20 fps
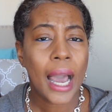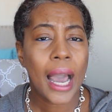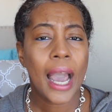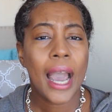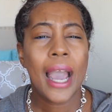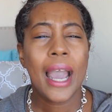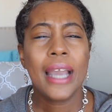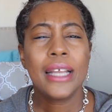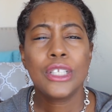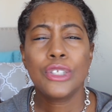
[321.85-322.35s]

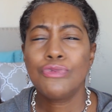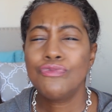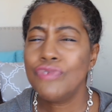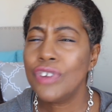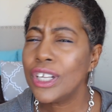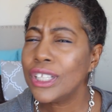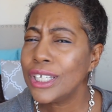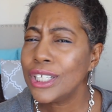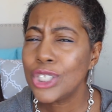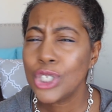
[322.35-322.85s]
I
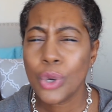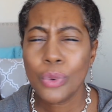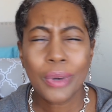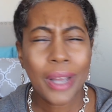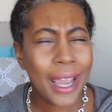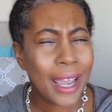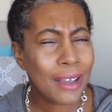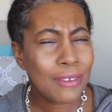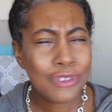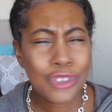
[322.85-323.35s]
really don't
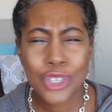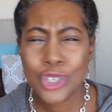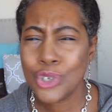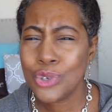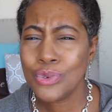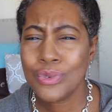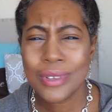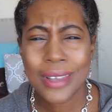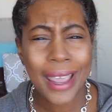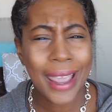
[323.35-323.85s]
have to
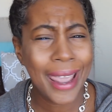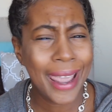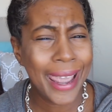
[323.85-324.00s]
use